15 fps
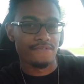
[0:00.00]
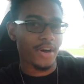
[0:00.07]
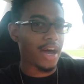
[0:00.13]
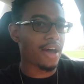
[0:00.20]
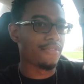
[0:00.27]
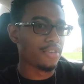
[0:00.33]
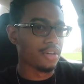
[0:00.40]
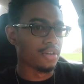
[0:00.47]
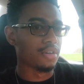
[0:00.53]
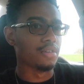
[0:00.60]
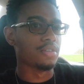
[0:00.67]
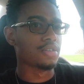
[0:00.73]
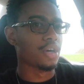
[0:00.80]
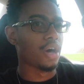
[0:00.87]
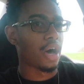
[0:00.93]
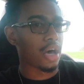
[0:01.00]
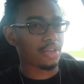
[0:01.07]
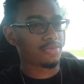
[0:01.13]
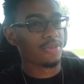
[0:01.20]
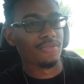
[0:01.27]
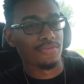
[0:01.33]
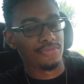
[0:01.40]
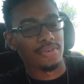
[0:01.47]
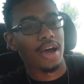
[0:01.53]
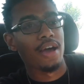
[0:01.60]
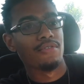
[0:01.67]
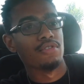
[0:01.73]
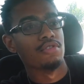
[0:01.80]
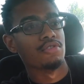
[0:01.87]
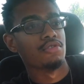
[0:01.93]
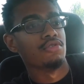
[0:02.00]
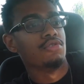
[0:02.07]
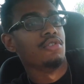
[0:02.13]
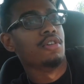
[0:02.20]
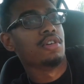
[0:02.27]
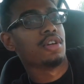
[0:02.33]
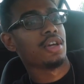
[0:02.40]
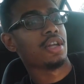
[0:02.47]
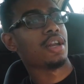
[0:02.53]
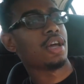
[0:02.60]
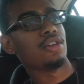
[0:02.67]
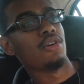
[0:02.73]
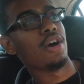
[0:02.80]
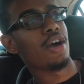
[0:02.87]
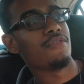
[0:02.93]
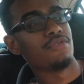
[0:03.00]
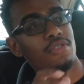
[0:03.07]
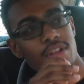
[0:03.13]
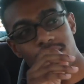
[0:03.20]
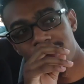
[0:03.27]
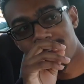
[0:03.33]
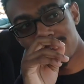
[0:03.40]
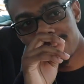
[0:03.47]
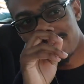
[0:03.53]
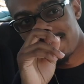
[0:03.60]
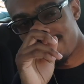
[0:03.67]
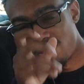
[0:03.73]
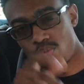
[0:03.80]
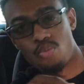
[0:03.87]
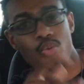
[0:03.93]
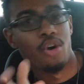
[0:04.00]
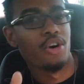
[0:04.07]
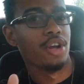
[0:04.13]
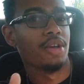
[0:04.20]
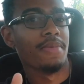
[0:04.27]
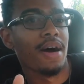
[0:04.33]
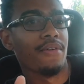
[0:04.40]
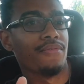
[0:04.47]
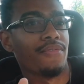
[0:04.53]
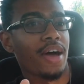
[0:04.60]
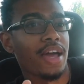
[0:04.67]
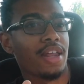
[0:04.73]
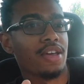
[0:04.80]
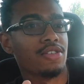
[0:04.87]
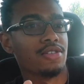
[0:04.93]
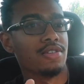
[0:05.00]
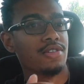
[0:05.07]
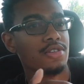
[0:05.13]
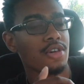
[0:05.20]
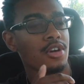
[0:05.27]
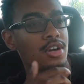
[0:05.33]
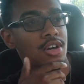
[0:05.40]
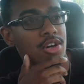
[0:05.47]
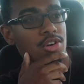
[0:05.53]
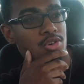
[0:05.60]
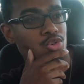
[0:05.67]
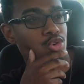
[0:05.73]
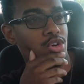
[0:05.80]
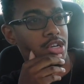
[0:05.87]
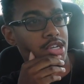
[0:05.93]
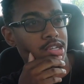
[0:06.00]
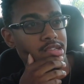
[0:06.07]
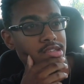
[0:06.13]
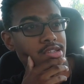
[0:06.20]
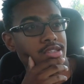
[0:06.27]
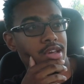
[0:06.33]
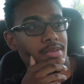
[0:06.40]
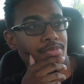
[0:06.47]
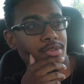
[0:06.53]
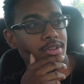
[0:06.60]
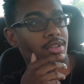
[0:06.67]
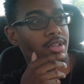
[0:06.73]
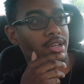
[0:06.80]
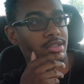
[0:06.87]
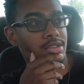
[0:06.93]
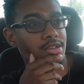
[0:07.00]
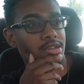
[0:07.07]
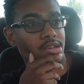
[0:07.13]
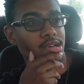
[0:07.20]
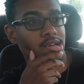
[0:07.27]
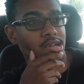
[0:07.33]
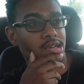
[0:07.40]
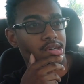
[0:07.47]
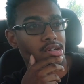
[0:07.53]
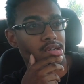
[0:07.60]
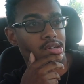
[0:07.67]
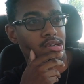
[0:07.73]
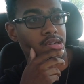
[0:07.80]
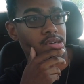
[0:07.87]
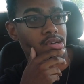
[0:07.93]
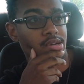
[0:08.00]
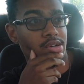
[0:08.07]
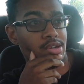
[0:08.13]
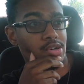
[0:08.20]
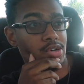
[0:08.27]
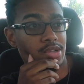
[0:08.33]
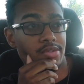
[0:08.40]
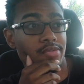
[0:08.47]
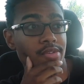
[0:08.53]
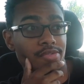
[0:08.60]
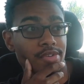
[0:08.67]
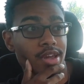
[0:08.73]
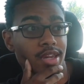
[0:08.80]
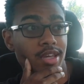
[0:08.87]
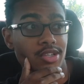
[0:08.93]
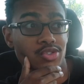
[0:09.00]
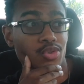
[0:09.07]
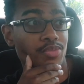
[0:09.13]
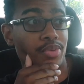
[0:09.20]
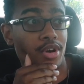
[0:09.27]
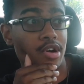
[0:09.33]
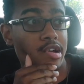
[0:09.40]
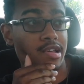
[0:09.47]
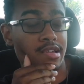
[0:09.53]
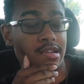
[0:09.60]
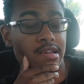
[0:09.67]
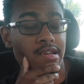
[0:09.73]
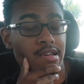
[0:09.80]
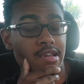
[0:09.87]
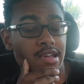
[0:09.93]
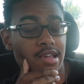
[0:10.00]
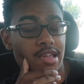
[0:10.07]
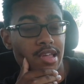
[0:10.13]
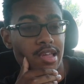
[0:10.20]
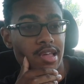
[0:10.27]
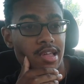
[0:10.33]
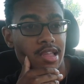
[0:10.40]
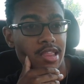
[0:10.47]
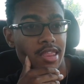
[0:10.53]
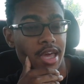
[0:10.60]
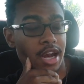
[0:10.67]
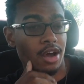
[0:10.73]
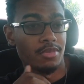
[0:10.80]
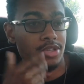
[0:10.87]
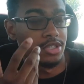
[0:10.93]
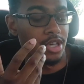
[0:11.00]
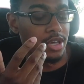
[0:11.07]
5 years. I'll spend 5 years in New York, and I don't have to, like, worry about finances, or at least I'm neglecting all of the financial burden that I'll be